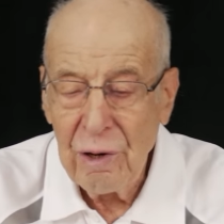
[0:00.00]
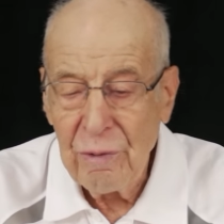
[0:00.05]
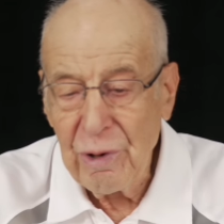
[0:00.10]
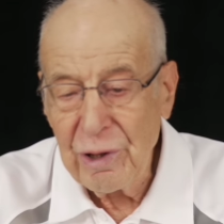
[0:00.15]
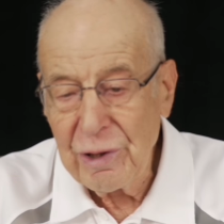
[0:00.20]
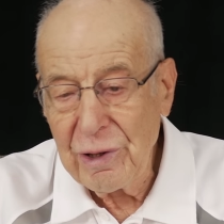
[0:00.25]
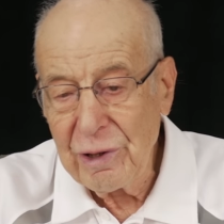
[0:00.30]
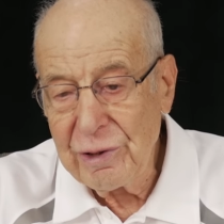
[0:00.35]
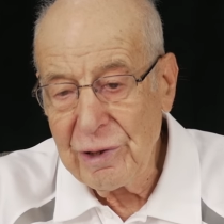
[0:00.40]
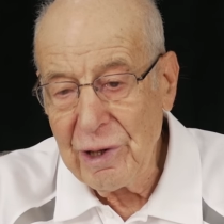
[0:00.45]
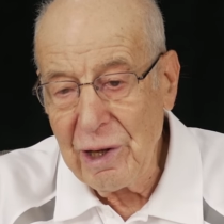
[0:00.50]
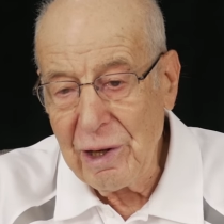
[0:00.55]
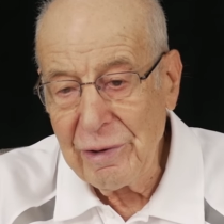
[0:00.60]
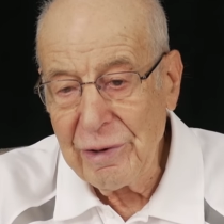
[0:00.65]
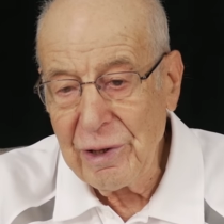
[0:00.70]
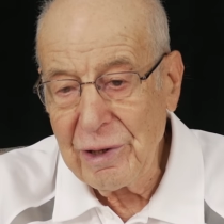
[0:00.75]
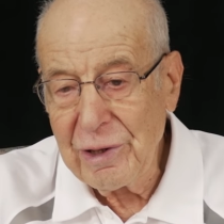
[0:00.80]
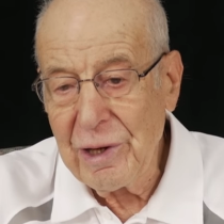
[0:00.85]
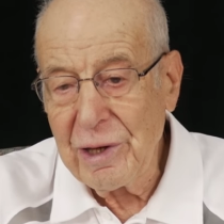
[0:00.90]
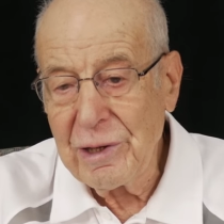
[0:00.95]
but I
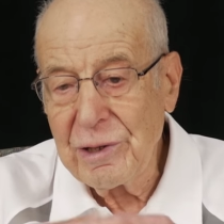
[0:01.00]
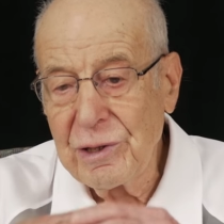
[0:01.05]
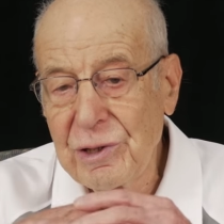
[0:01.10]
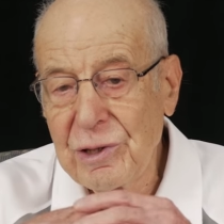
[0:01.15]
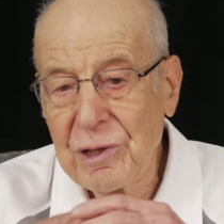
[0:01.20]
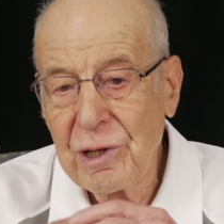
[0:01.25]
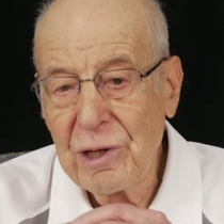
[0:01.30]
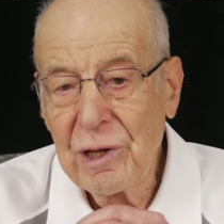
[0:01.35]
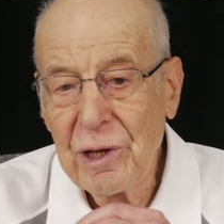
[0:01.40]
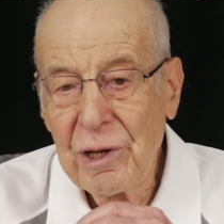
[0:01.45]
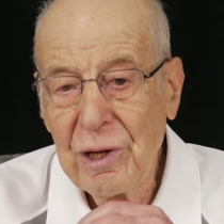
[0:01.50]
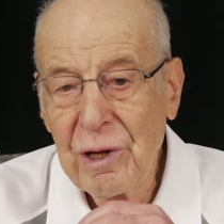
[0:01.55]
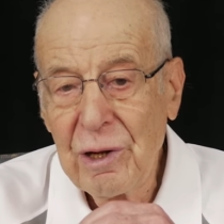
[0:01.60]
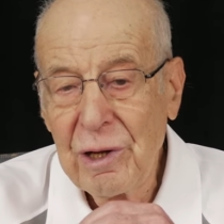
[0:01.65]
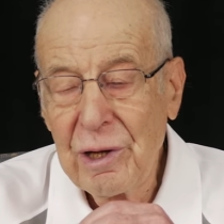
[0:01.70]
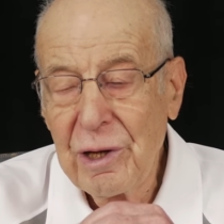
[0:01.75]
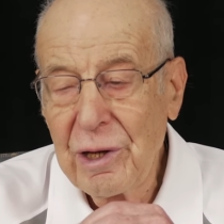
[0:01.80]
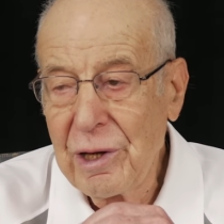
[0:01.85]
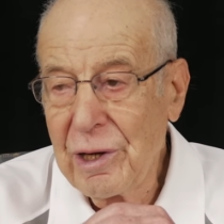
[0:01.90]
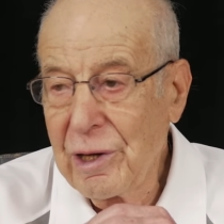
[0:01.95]
tell the kids
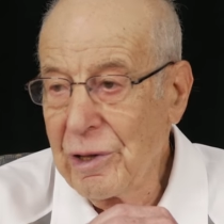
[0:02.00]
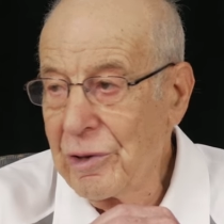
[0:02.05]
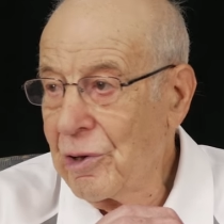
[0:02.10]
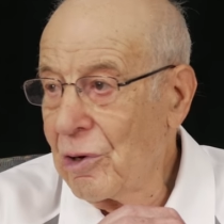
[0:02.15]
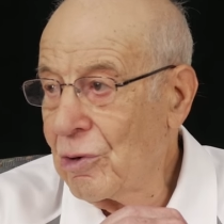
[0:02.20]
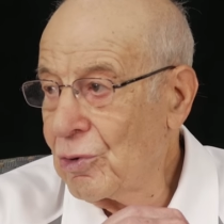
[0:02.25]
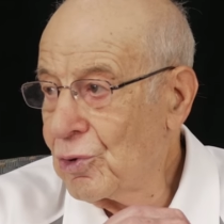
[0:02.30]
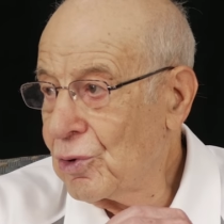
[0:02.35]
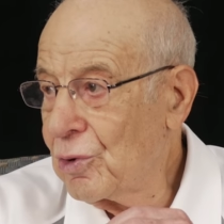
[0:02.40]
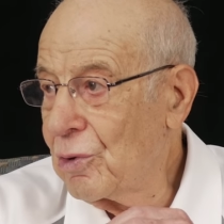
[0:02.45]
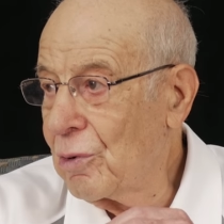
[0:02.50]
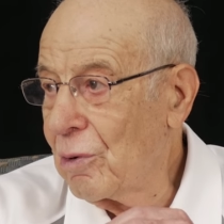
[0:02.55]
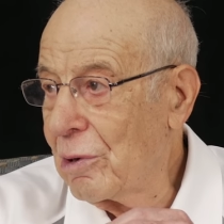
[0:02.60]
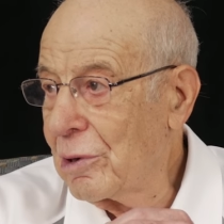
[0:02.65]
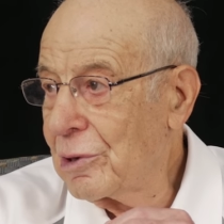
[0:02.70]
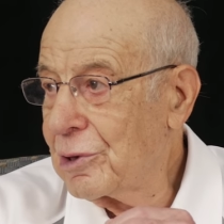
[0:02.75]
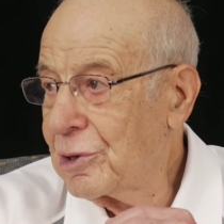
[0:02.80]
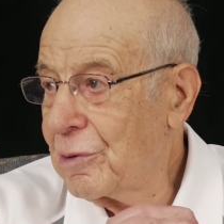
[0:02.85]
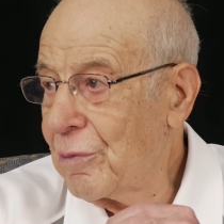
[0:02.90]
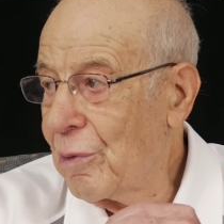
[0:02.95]
in those
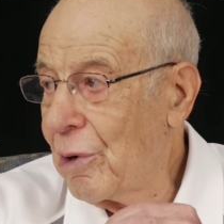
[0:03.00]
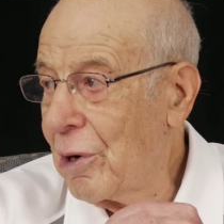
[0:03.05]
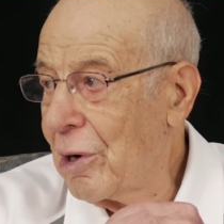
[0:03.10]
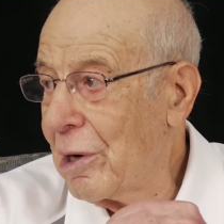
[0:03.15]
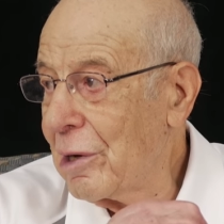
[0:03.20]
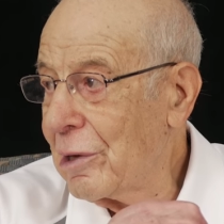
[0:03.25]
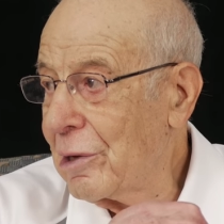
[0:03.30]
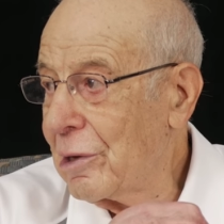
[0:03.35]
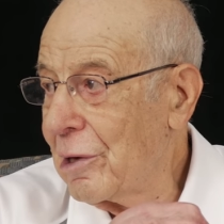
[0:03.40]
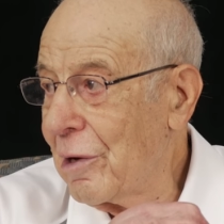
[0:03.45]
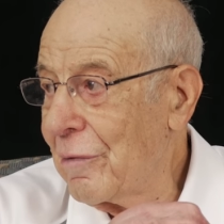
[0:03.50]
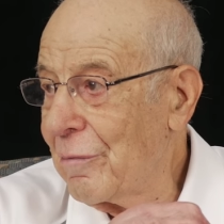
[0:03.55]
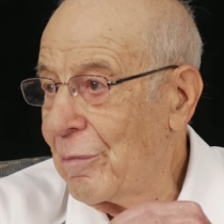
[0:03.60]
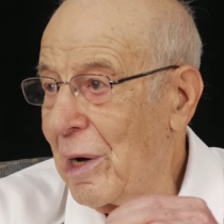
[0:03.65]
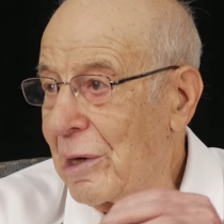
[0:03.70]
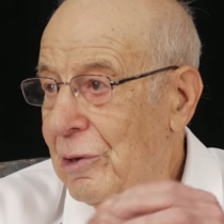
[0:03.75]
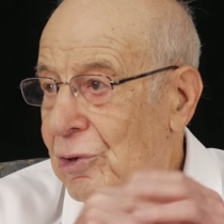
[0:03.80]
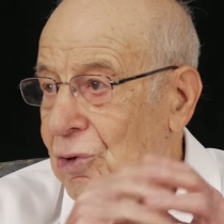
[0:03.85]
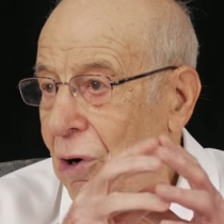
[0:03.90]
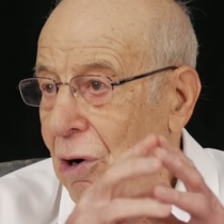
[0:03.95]
schools where I give
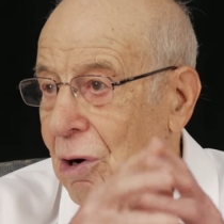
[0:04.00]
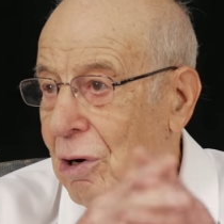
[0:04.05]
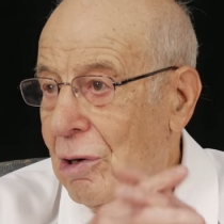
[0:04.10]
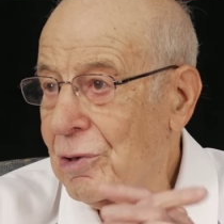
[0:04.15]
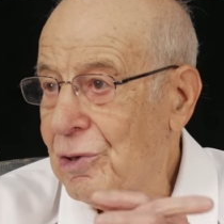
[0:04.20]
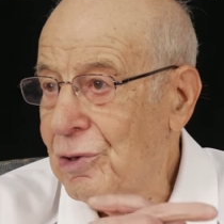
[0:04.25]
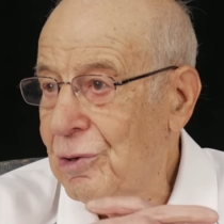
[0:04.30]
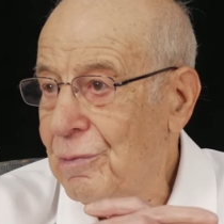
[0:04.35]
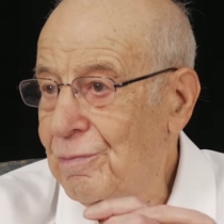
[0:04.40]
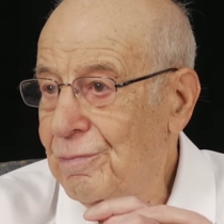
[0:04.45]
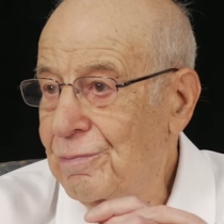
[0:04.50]
my talks.